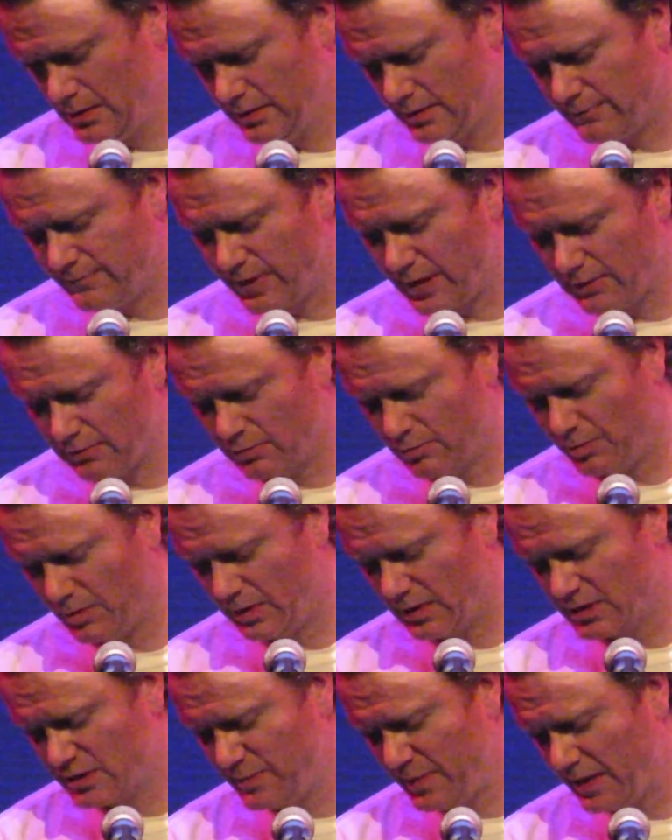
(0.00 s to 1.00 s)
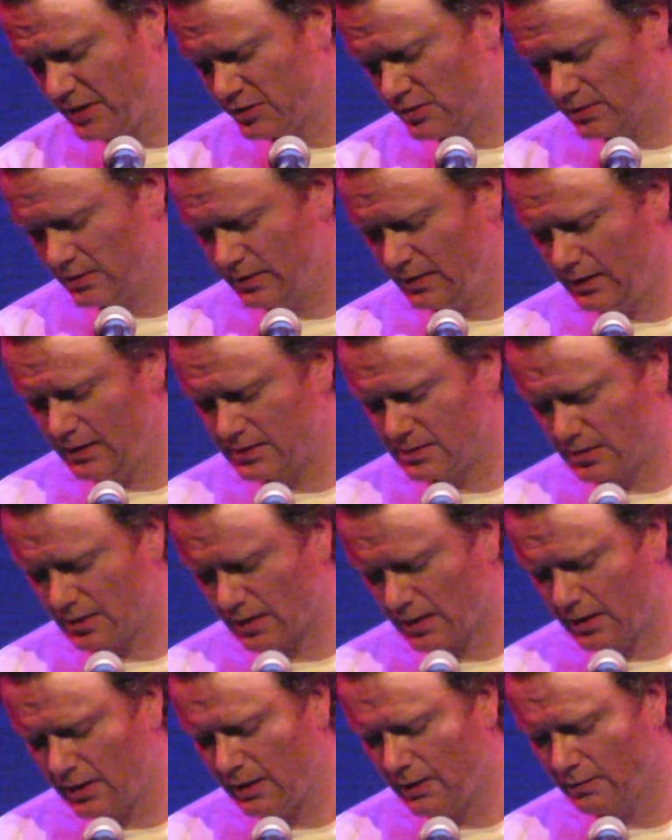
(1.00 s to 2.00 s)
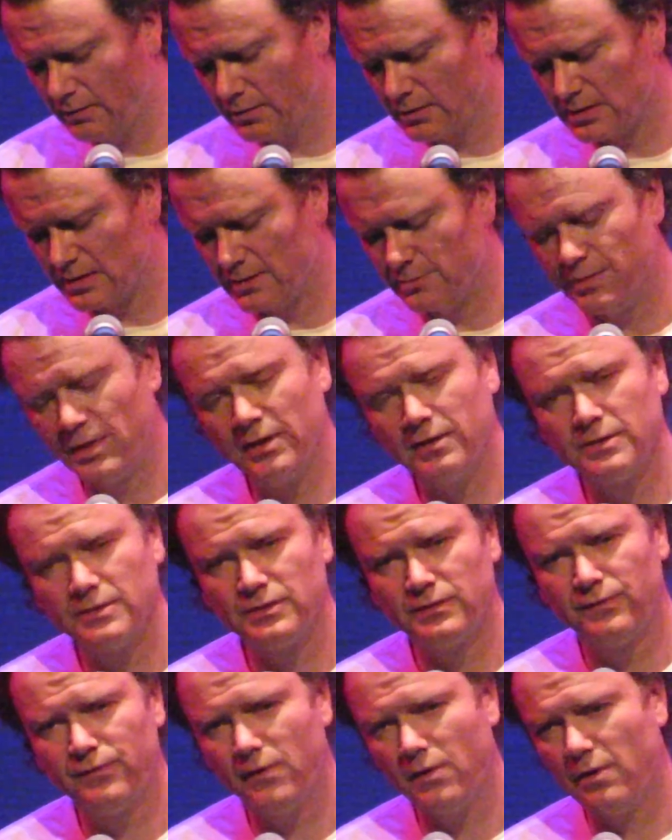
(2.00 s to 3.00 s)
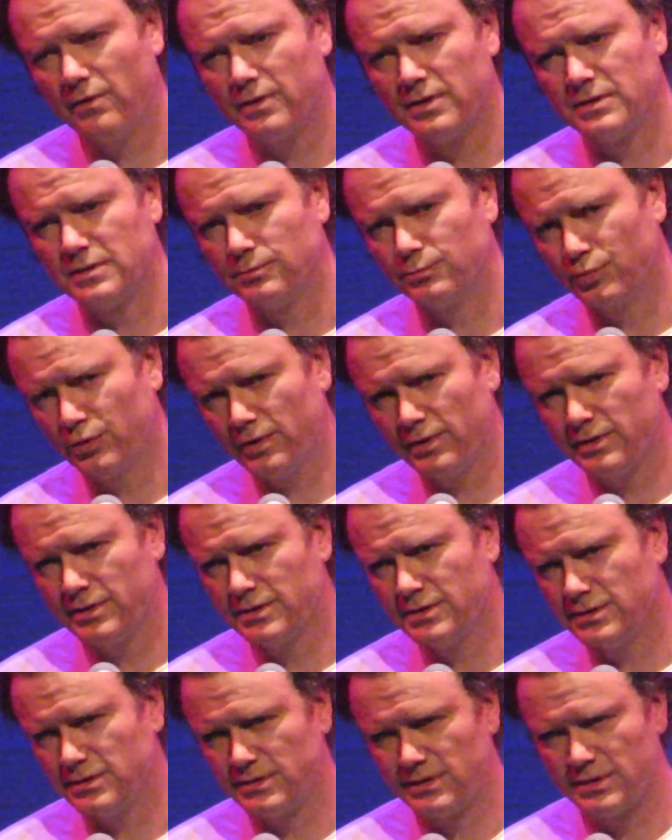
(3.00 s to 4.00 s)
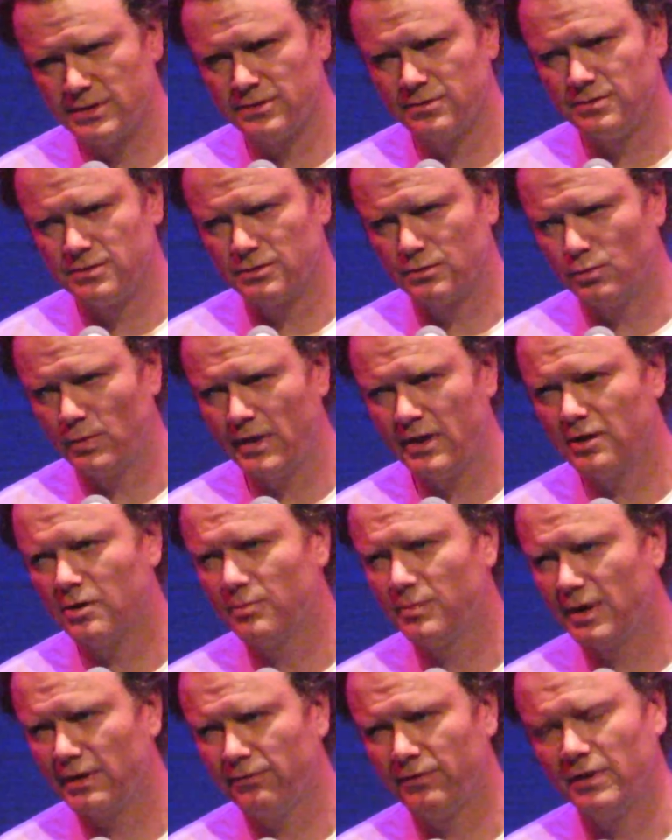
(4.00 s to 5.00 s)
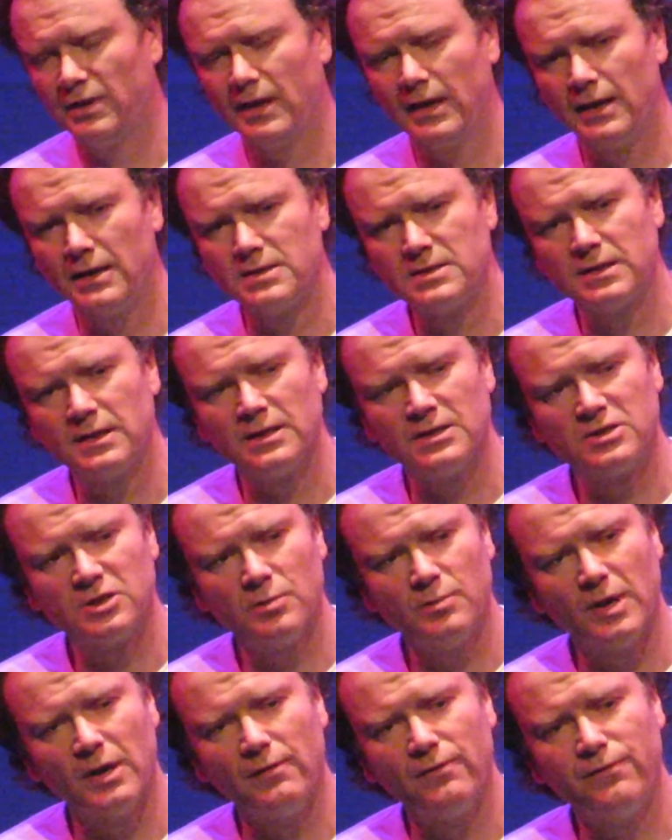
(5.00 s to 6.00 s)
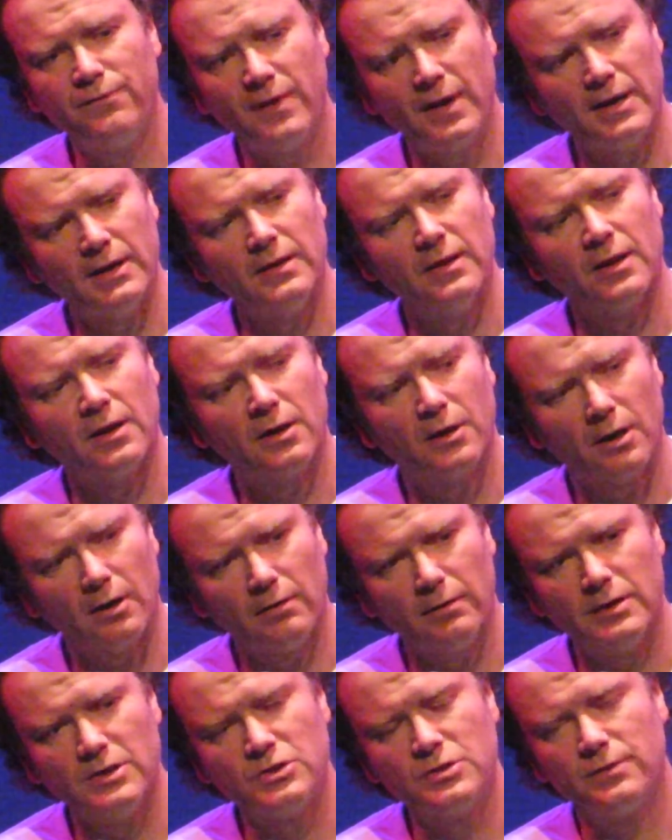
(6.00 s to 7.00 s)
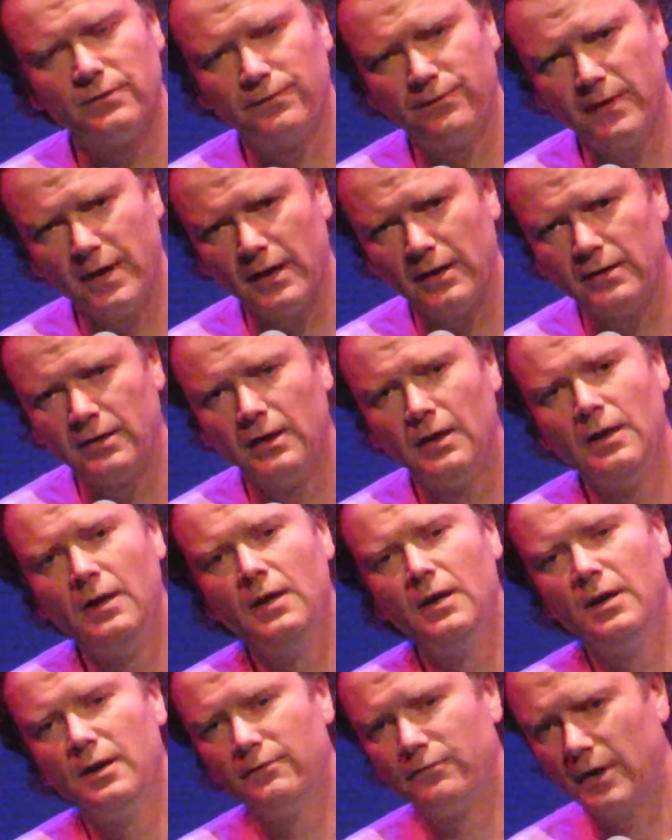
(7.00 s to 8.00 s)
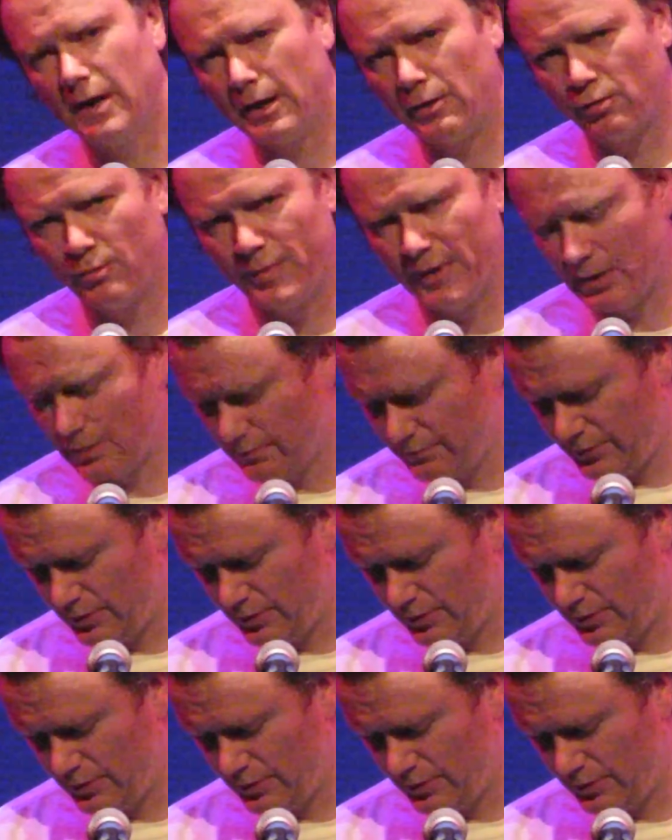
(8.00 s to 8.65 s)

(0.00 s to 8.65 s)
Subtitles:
The vulnerable, the special needs, the carers, the mothers, fathers and brothers and sisters who wake up every day and still somehow find the courage to fight for our better